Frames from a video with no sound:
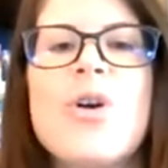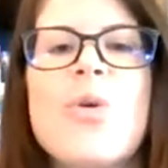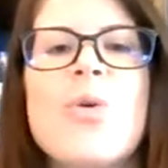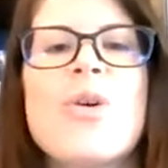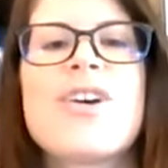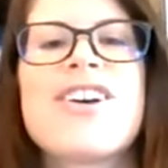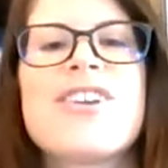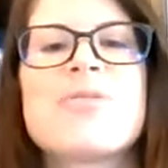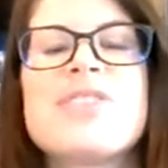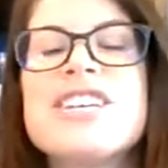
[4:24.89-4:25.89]

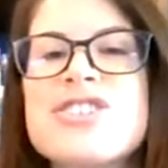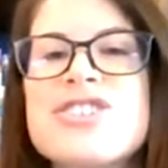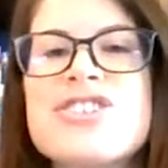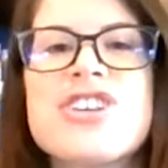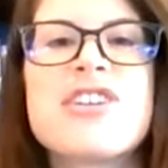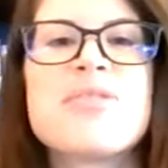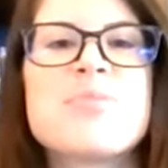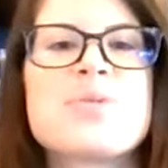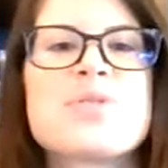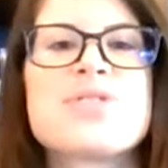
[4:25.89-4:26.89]
or
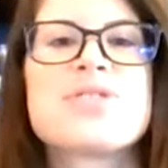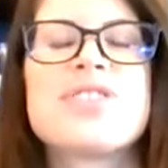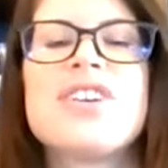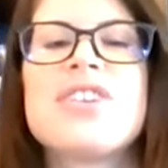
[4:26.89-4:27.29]
relationships,